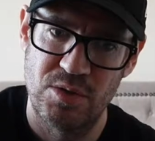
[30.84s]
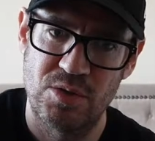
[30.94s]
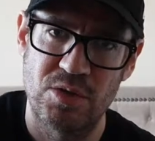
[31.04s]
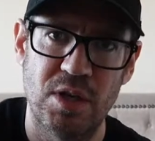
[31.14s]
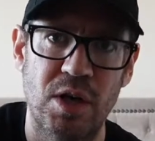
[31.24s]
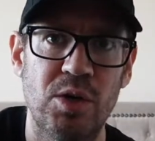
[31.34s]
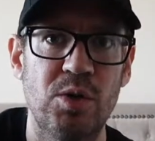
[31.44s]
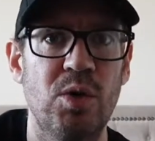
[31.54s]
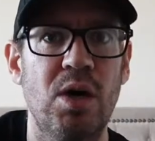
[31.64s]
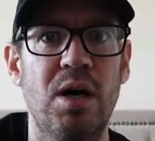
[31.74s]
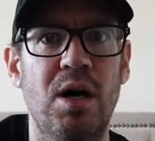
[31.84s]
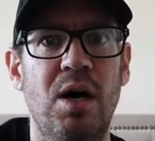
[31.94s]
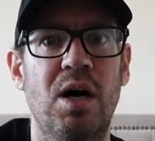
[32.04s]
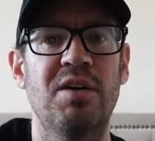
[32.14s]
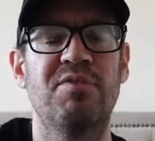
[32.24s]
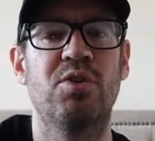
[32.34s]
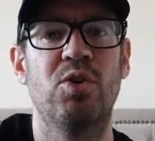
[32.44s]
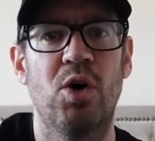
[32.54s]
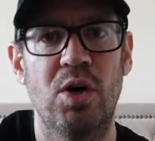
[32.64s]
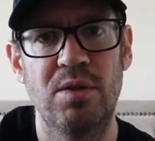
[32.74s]
So I've
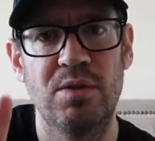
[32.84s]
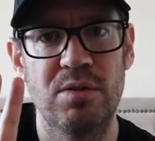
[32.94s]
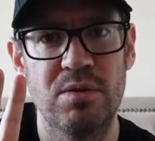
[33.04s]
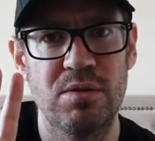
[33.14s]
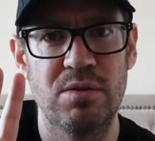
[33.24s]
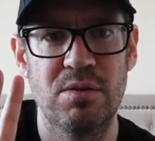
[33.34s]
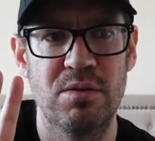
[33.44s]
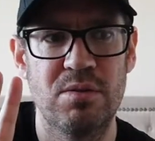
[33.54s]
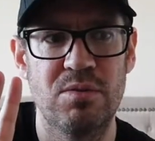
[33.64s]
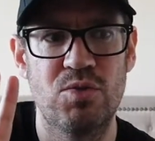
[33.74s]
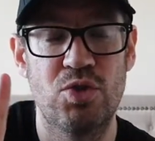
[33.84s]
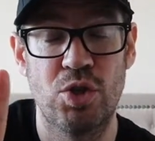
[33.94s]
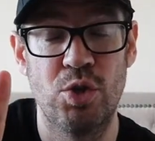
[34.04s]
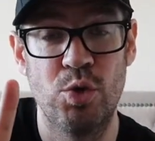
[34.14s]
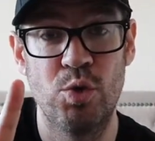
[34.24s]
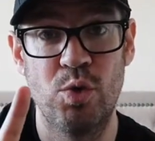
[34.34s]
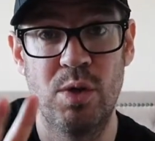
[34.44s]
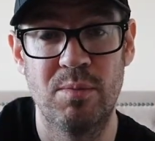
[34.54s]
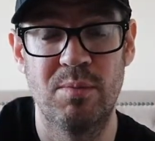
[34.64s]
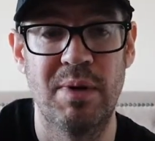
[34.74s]
got
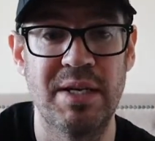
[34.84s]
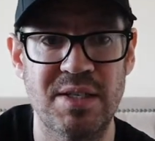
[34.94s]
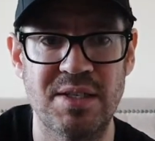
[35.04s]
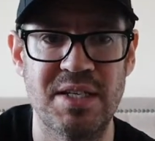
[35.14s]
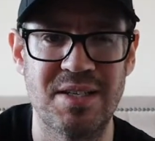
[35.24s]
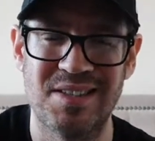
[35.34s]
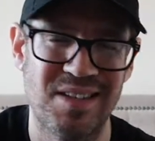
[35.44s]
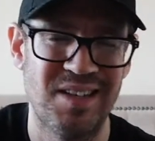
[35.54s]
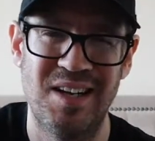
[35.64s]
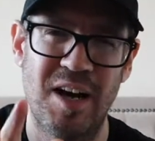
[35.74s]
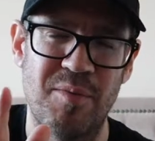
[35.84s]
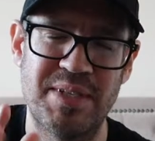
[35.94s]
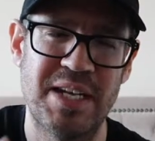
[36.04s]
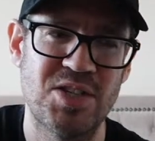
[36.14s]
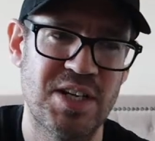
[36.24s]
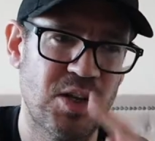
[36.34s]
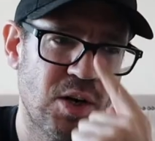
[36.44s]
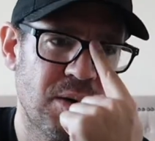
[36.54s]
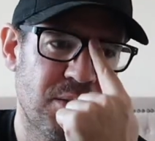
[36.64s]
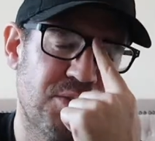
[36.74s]
two main diseases. I've potentially
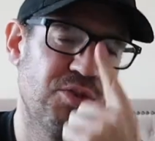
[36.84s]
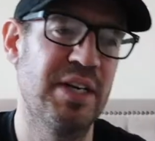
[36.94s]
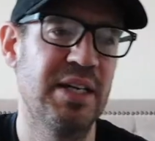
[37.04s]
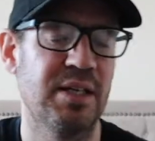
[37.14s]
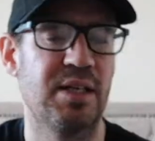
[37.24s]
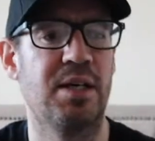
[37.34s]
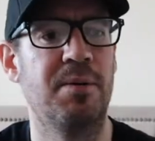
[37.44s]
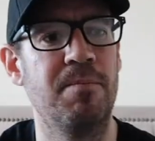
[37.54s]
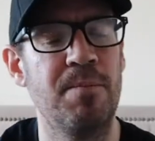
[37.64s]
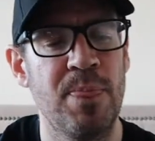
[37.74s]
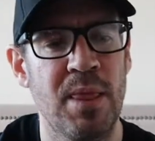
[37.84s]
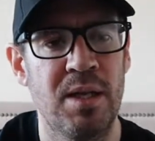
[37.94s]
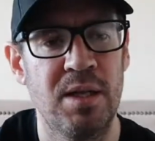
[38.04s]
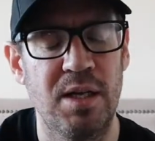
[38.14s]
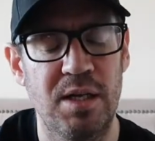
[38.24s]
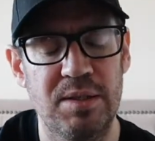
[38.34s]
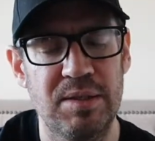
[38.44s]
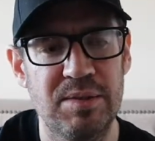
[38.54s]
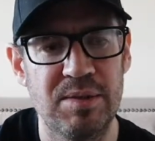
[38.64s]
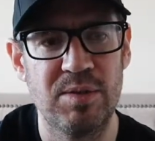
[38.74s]
got three,
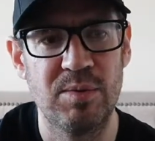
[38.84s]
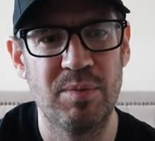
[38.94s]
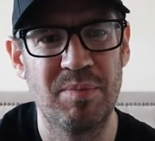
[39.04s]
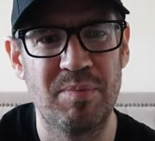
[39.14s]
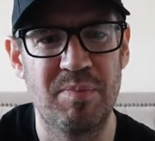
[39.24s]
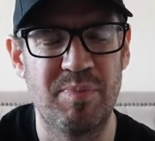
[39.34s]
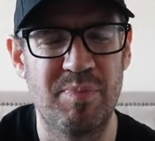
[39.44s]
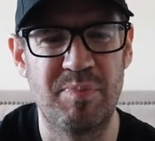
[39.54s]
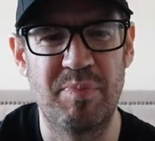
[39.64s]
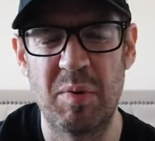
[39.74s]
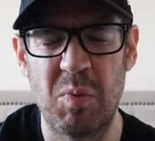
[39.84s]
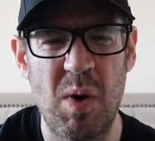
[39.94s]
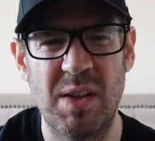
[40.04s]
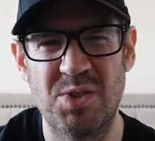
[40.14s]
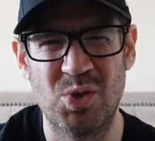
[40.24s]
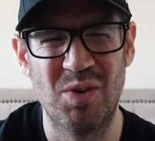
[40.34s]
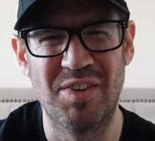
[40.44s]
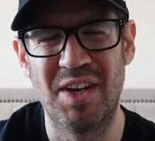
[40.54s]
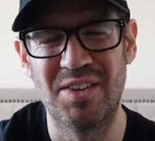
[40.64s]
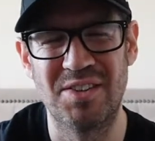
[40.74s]
but one sort of
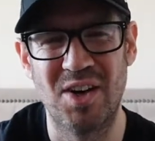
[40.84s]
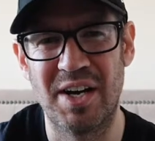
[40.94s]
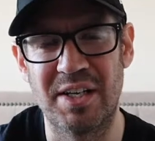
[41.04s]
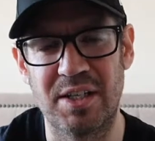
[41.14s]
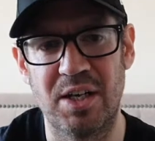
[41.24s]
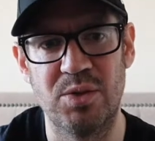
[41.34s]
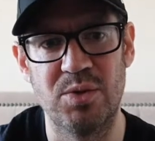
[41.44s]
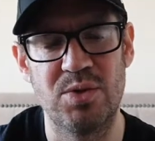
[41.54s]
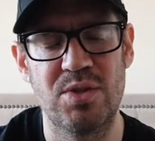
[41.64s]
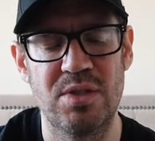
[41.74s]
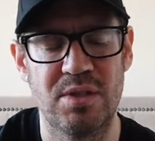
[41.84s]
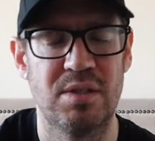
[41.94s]
an undiagnosed